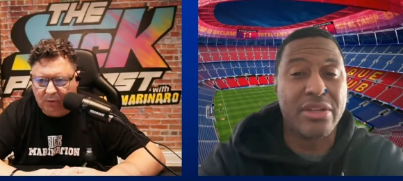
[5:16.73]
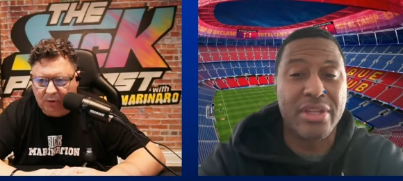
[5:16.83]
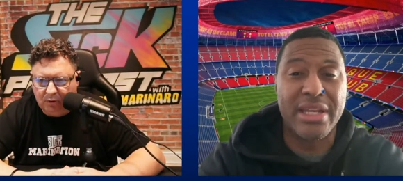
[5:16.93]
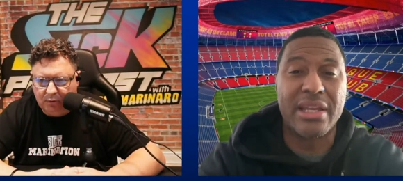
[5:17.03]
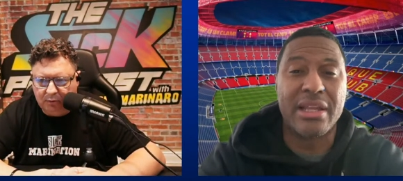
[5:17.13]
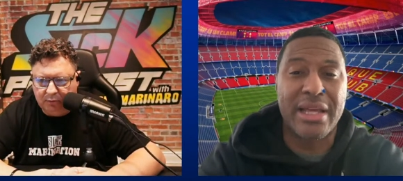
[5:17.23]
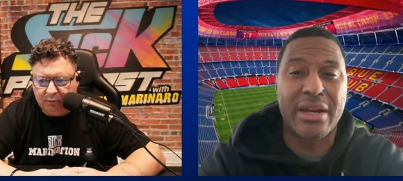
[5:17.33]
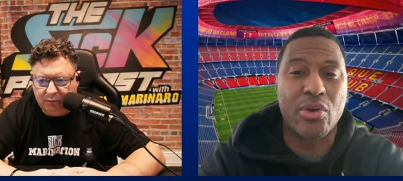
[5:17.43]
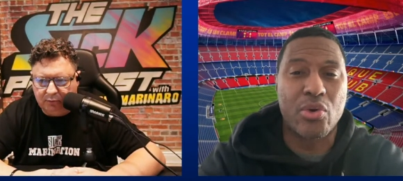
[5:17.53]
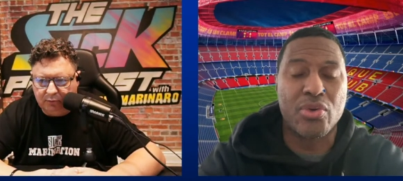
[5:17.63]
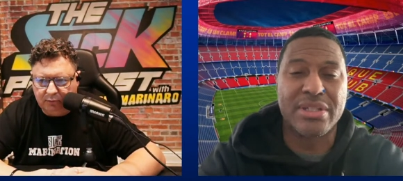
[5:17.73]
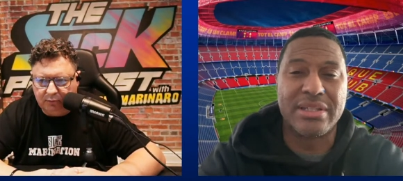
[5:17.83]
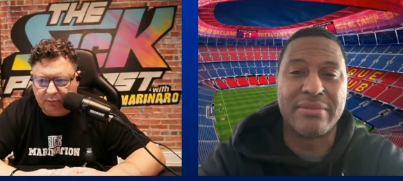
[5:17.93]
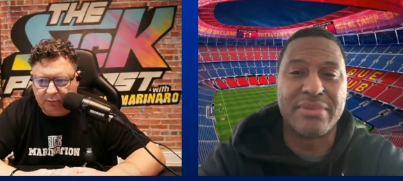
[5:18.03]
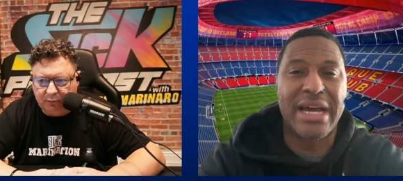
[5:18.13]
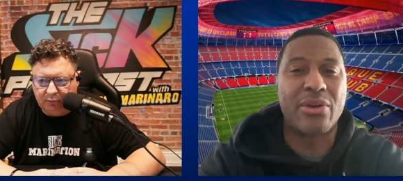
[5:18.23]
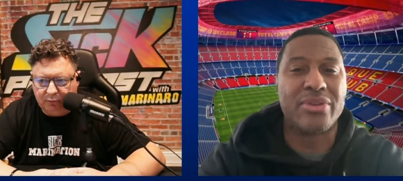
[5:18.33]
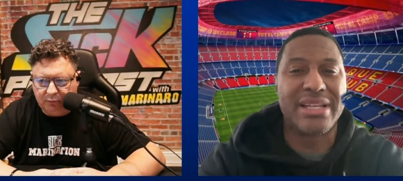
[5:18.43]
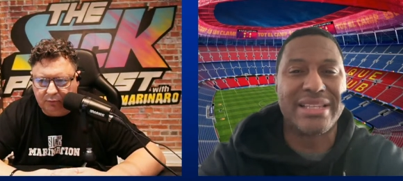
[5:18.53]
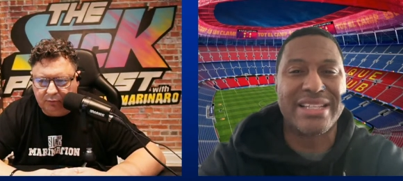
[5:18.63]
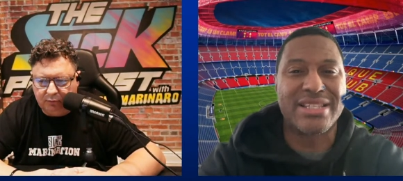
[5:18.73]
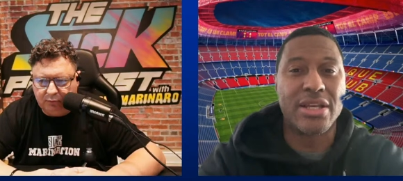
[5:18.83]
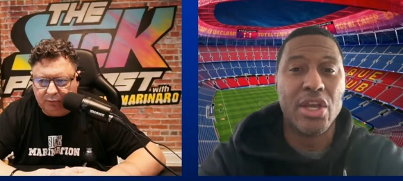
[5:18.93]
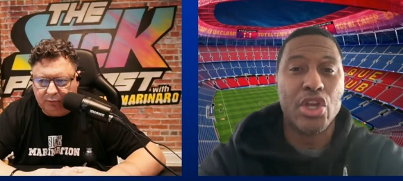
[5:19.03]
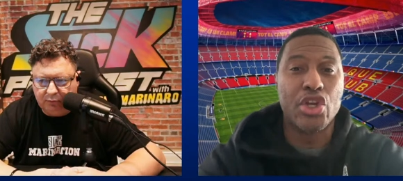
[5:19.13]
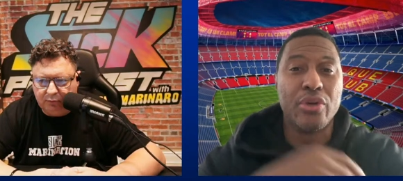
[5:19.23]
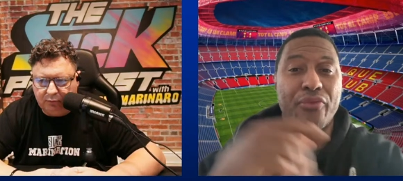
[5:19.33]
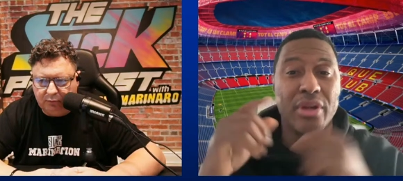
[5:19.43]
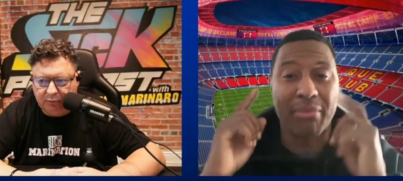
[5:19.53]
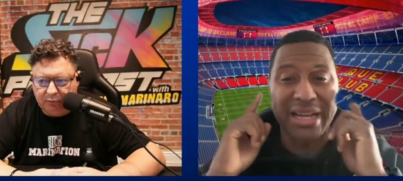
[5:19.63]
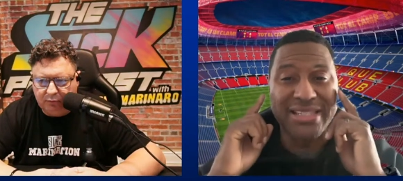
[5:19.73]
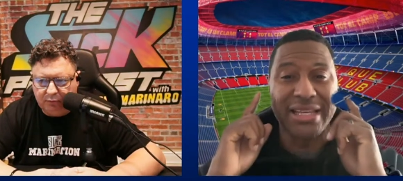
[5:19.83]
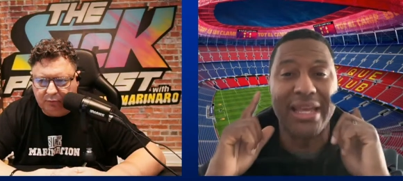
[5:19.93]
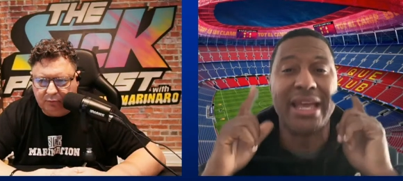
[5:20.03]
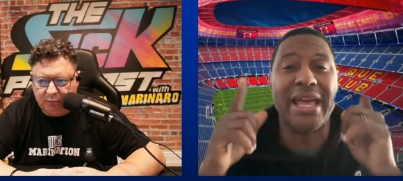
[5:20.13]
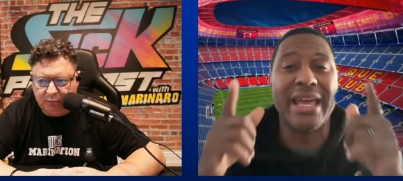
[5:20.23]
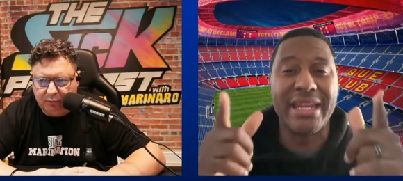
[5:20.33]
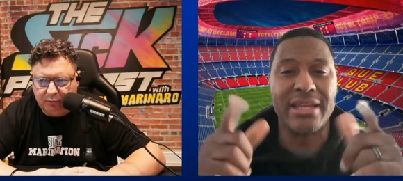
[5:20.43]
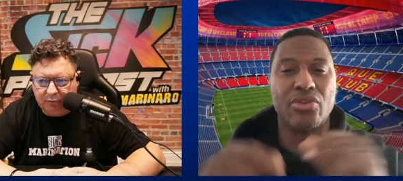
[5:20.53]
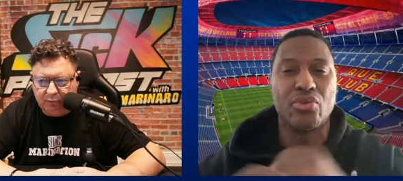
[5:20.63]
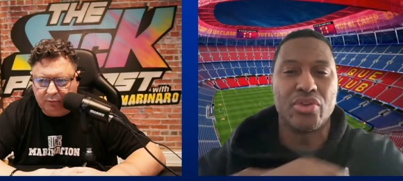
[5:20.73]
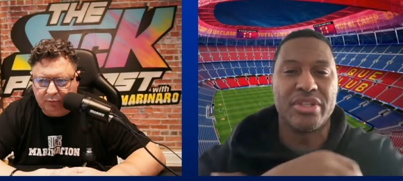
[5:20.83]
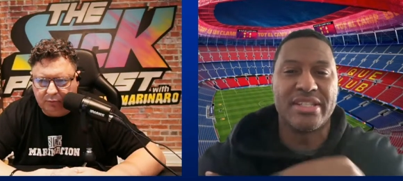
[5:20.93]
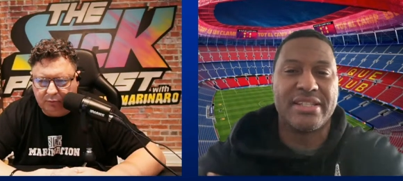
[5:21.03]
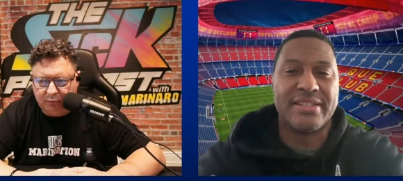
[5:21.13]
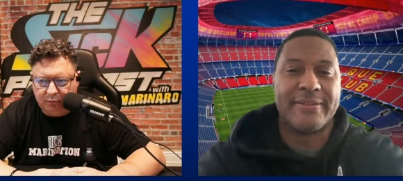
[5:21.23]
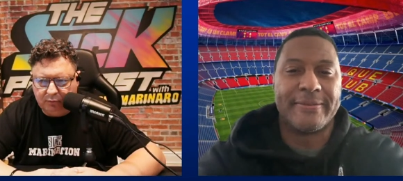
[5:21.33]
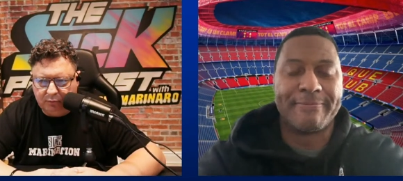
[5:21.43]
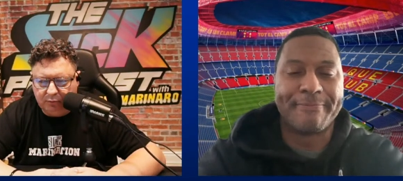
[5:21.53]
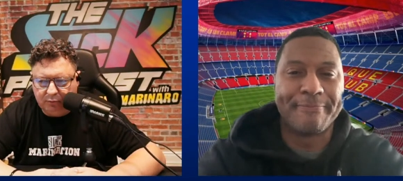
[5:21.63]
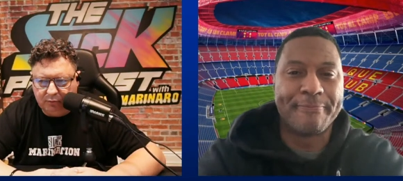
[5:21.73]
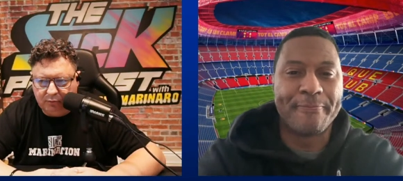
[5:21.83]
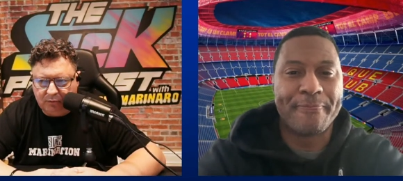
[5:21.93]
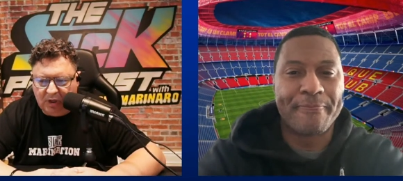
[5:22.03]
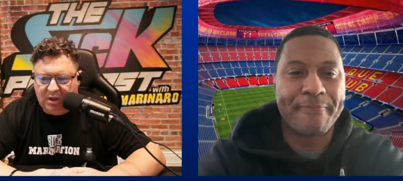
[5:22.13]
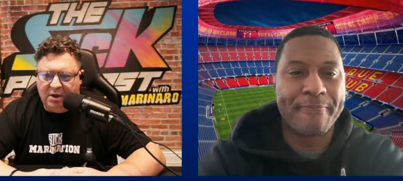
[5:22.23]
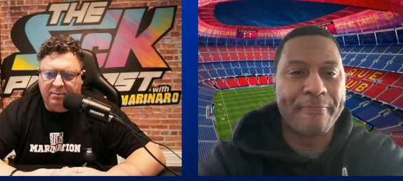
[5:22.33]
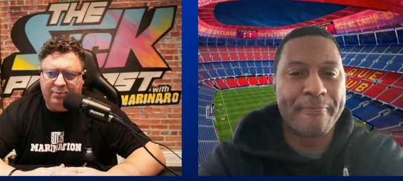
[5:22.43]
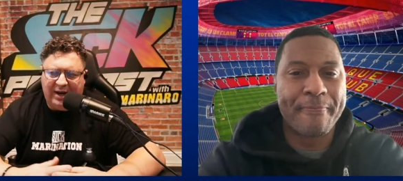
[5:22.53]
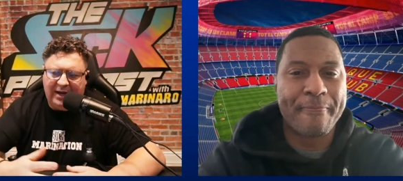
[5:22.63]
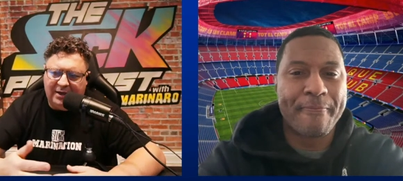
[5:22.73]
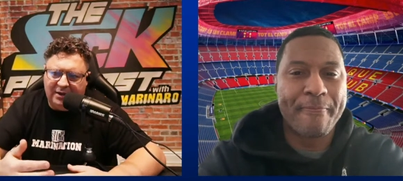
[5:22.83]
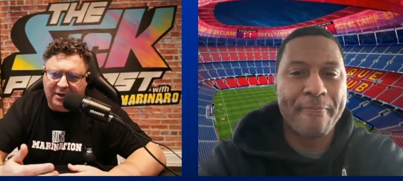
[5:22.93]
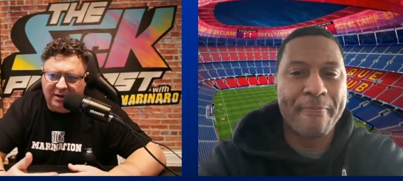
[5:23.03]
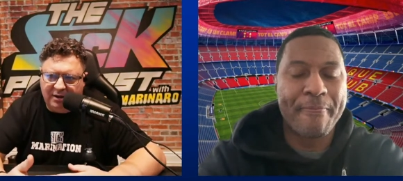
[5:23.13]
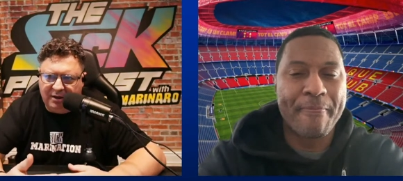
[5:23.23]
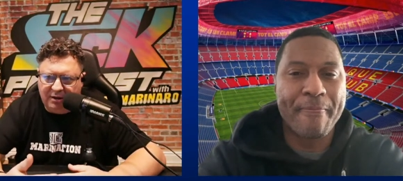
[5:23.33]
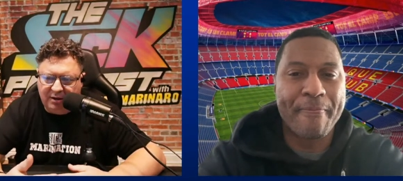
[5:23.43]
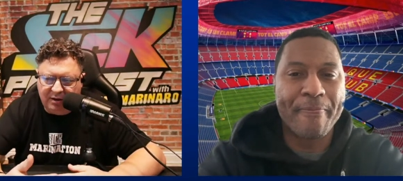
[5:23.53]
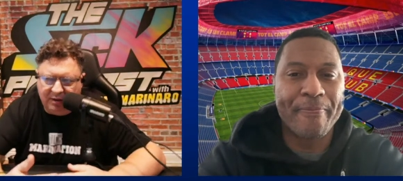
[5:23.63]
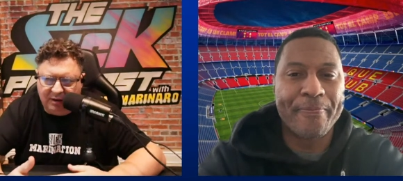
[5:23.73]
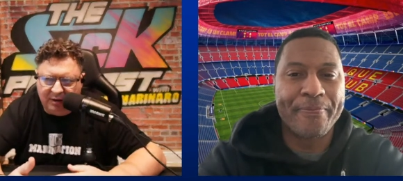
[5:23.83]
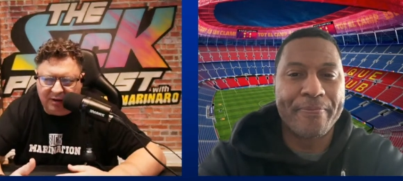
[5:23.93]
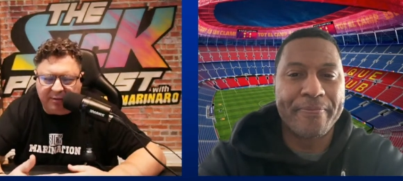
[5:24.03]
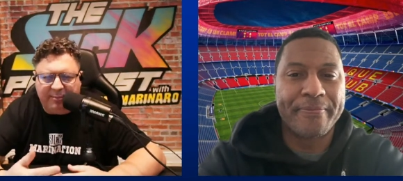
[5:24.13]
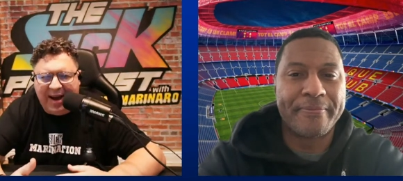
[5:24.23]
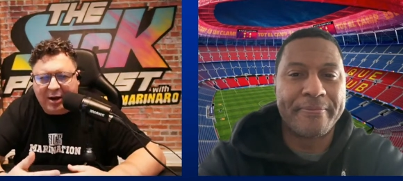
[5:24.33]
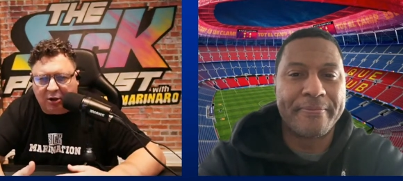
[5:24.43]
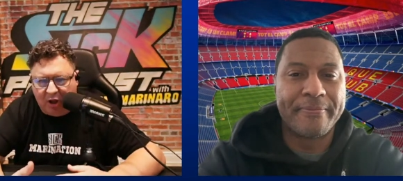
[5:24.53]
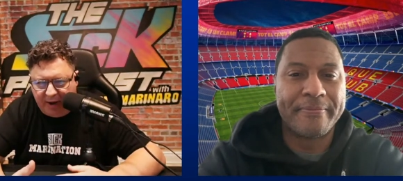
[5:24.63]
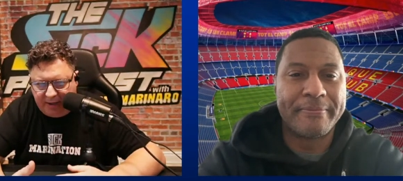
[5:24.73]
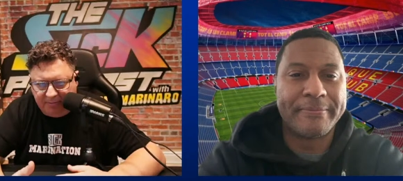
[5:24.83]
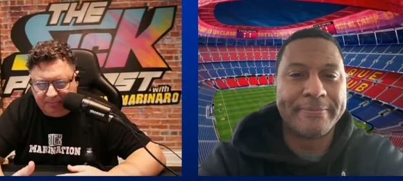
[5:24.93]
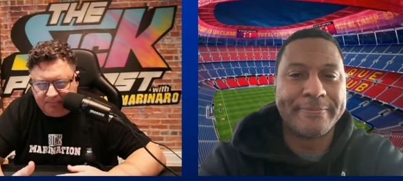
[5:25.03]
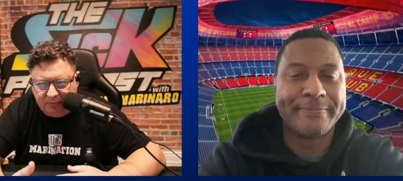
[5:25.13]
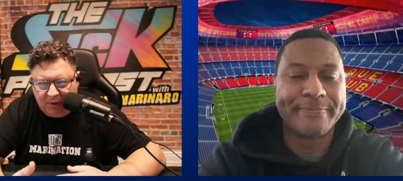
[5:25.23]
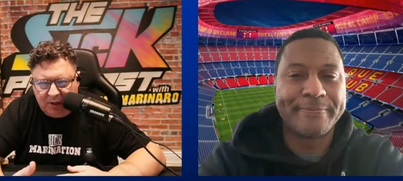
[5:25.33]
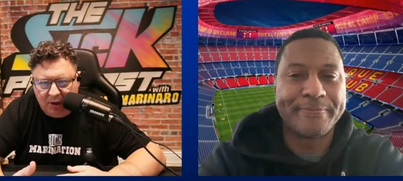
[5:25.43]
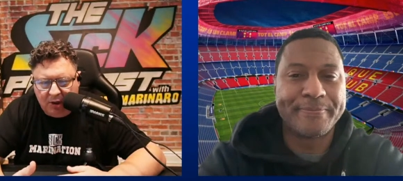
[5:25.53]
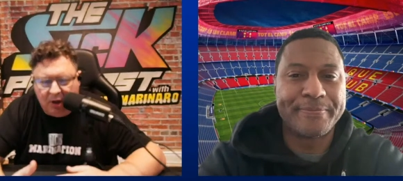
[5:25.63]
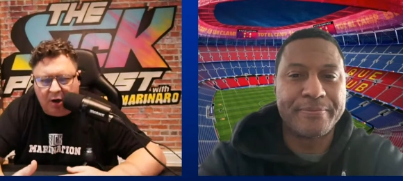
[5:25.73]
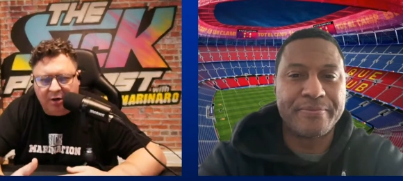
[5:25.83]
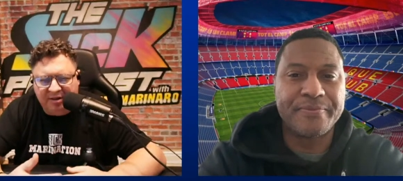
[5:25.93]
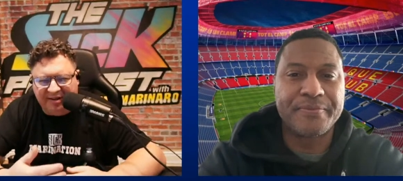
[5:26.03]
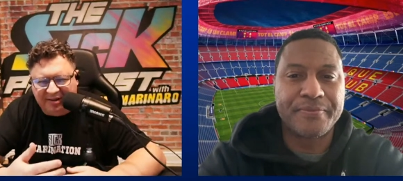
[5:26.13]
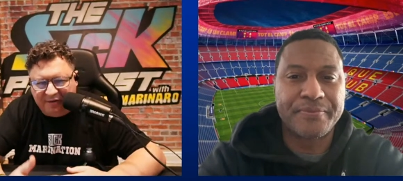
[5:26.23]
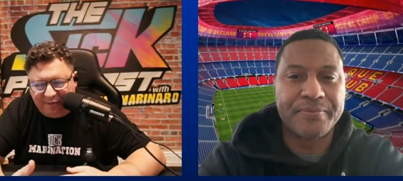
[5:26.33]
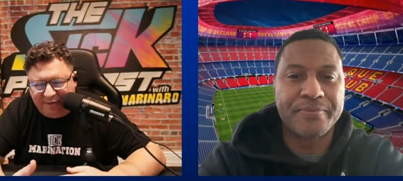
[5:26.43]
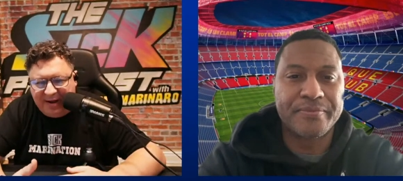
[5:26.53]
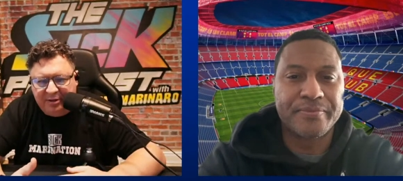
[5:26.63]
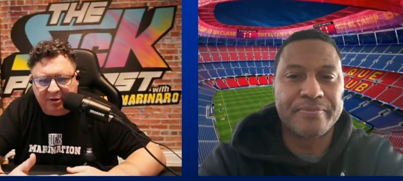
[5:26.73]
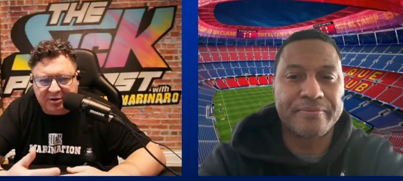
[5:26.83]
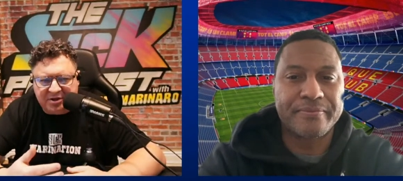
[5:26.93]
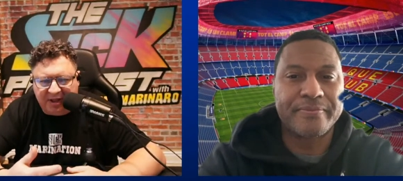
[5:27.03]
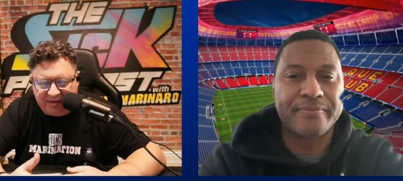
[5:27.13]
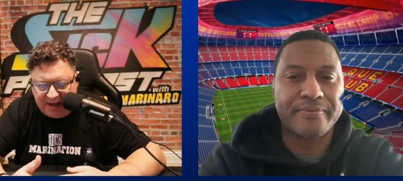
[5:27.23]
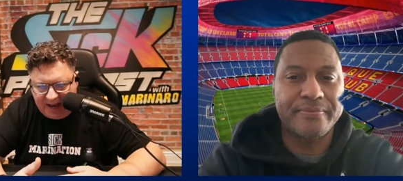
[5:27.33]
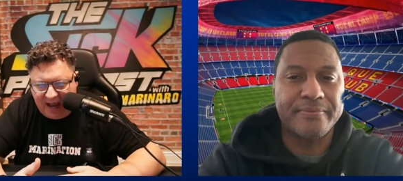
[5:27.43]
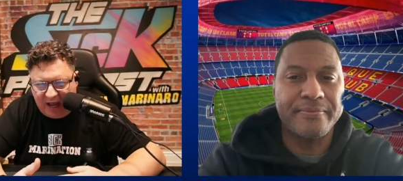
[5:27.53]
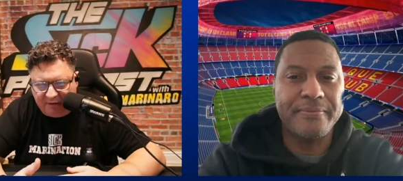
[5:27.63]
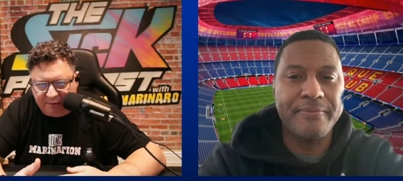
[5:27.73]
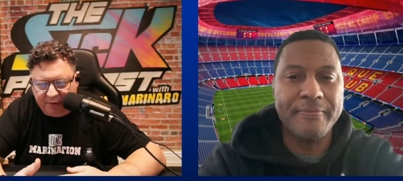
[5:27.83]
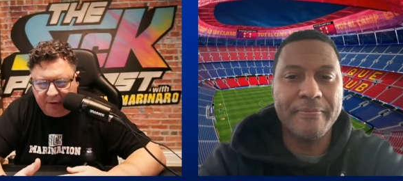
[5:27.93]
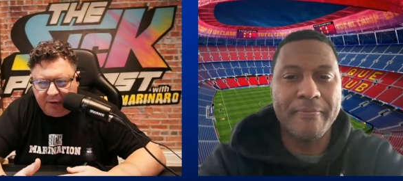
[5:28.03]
Speaker 1: they're taking a lot of goals, and I don't think that's good for the mindset heading to the season.
Speaker 2: Pat, the back line, the defenders that they have,